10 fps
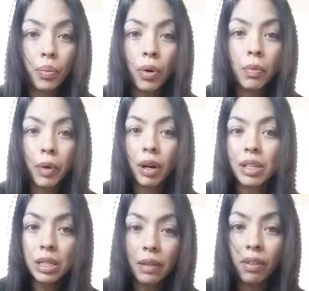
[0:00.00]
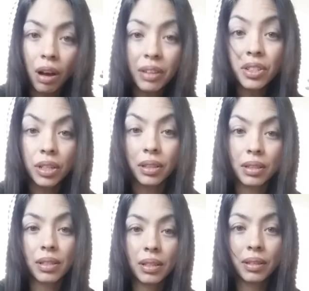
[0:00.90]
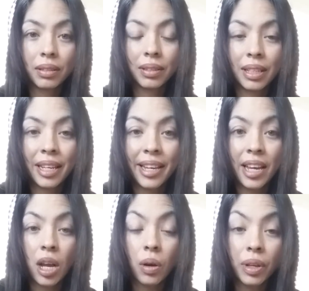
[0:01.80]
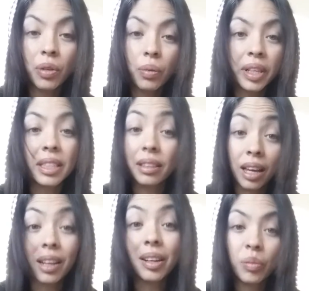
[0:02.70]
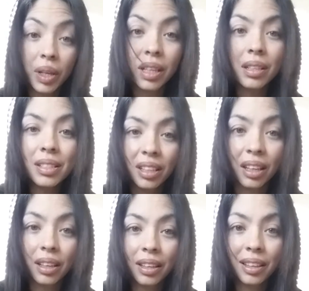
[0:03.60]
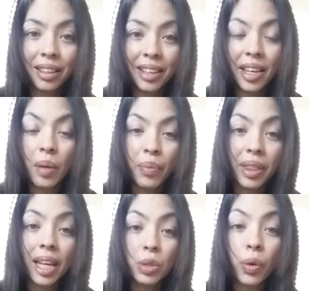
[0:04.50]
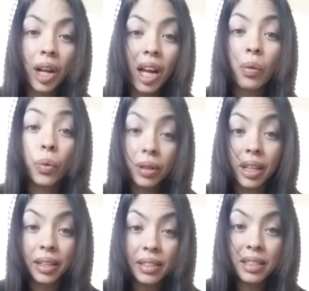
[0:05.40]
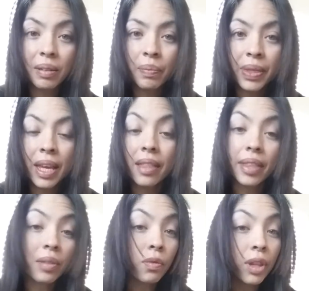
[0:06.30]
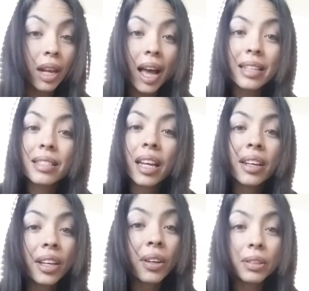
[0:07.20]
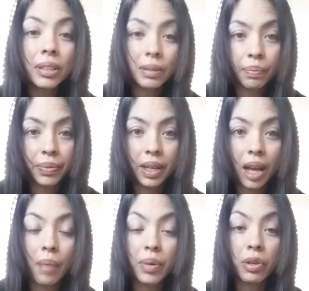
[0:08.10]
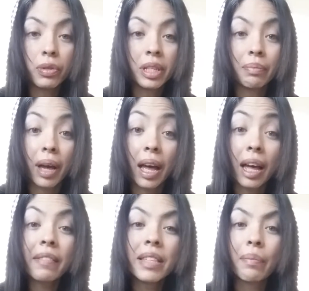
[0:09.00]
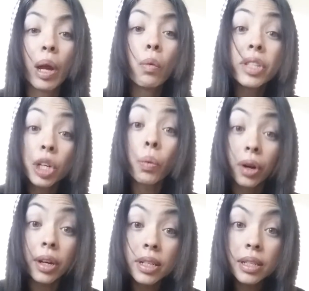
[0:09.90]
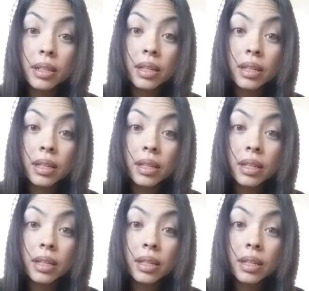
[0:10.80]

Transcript: program our subconscious? You know what? It's not going to be easy. But that's what I have realized. That for the last 10 years, I've been using my active mind, which it worked,